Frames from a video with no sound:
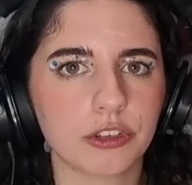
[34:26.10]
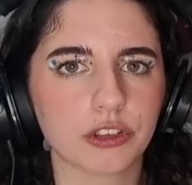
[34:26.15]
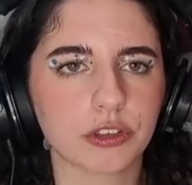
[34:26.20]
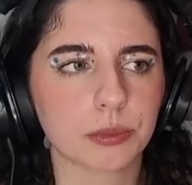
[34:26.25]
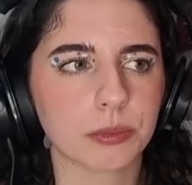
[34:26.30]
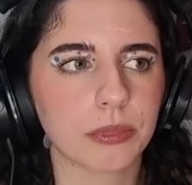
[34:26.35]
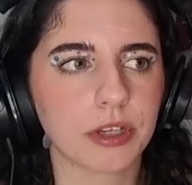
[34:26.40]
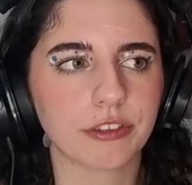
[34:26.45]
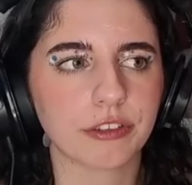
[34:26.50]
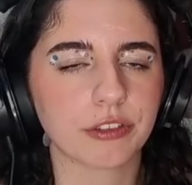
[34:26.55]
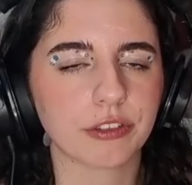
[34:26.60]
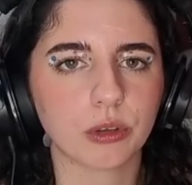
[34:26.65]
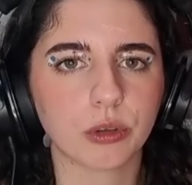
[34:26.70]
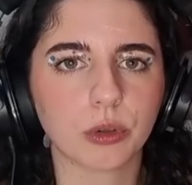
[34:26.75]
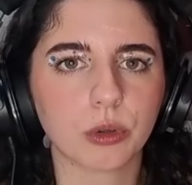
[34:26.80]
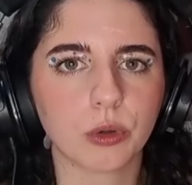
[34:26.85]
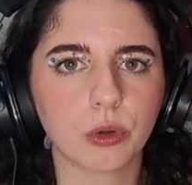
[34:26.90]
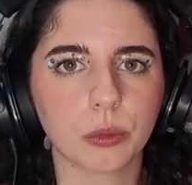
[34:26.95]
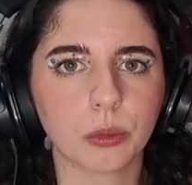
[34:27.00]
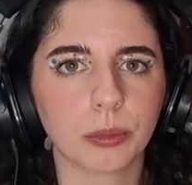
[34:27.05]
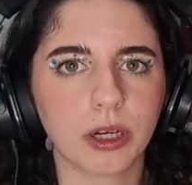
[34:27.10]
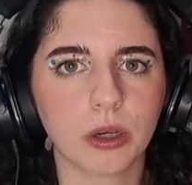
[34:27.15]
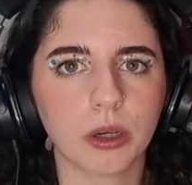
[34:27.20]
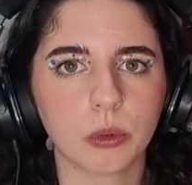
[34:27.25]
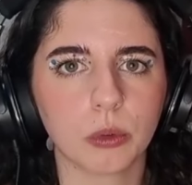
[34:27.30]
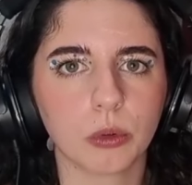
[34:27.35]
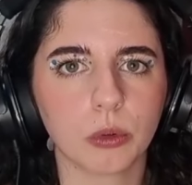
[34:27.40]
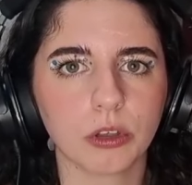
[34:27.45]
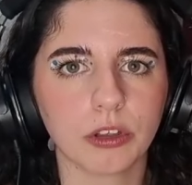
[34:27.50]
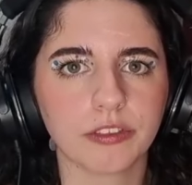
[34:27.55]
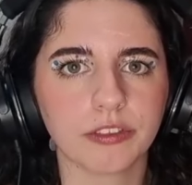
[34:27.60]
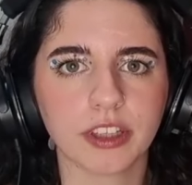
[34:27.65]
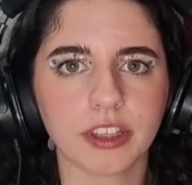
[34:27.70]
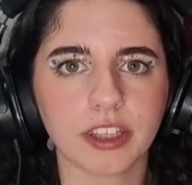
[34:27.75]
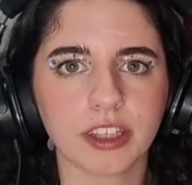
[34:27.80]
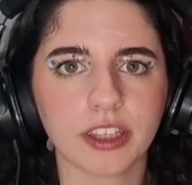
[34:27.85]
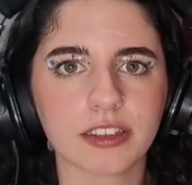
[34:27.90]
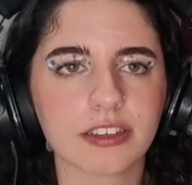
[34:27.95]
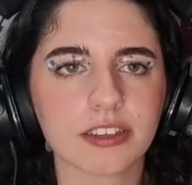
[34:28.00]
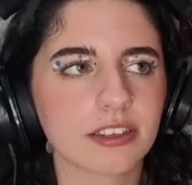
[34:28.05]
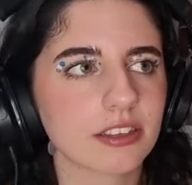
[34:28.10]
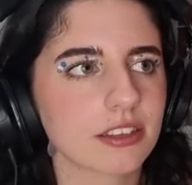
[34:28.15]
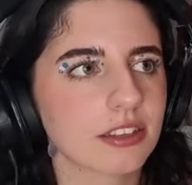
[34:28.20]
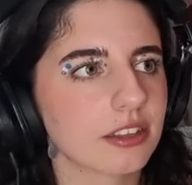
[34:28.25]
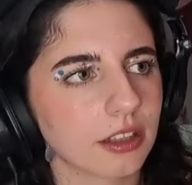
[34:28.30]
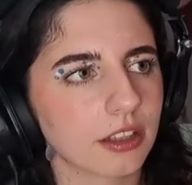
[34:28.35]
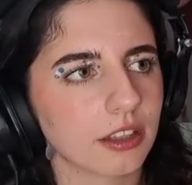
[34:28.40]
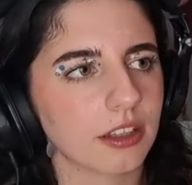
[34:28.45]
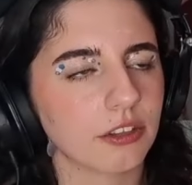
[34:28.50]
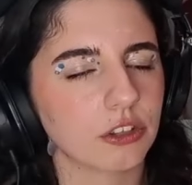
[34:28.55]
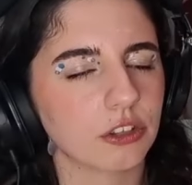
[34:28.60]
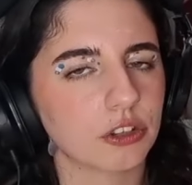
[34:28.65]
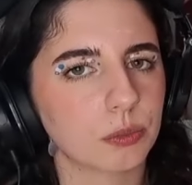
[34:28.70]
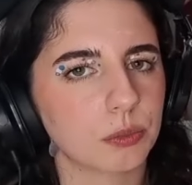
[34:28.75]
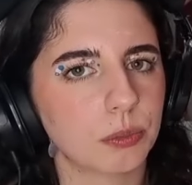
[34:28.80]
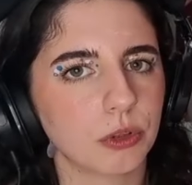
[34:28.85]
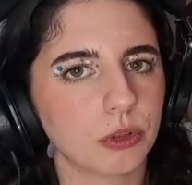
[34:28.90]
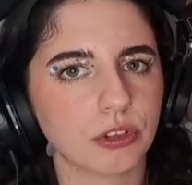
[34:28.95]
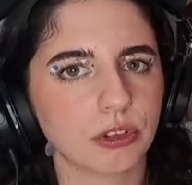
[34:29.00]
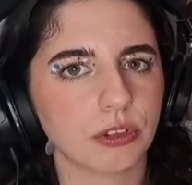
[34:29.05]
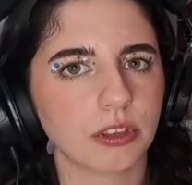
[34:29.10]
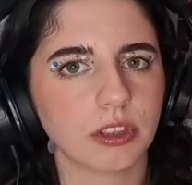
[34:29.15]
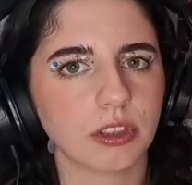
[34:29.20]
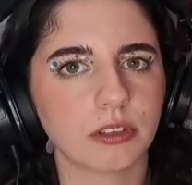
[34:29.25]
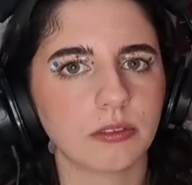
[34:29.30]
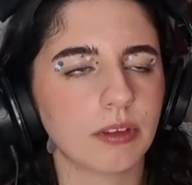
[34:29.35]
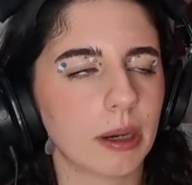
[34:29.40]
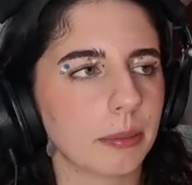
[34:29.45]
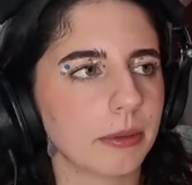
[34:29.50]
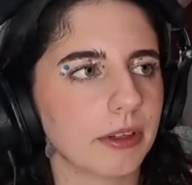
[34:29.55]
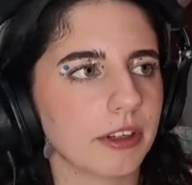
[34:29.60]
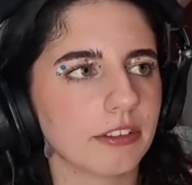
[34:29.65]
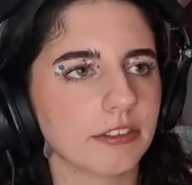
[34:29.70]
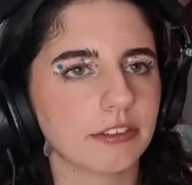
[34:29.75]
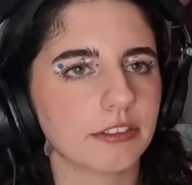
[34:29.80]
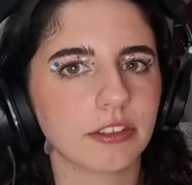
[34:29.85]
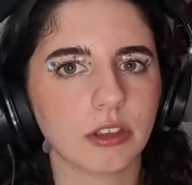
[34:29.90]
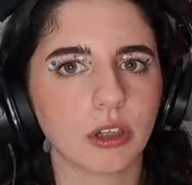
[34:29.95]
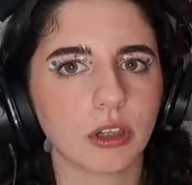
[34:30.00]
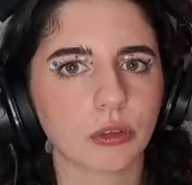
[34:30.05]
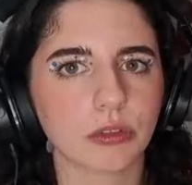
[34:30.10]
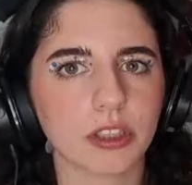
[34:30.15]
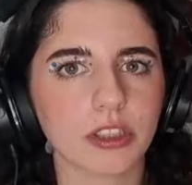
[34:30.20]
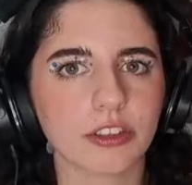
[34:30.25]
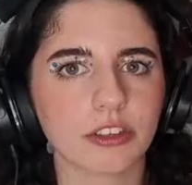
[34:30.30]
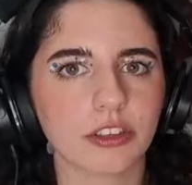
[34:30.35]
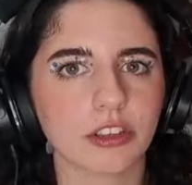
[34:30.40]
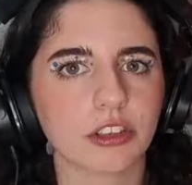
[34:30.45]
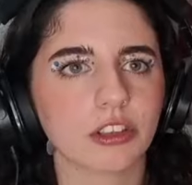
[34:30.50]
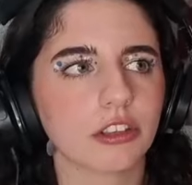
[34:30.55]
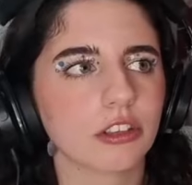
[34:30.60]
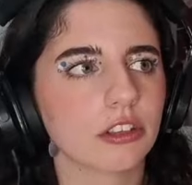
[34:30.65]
just metaphorical about all of this? And they're just butchering a rabbit for no reason.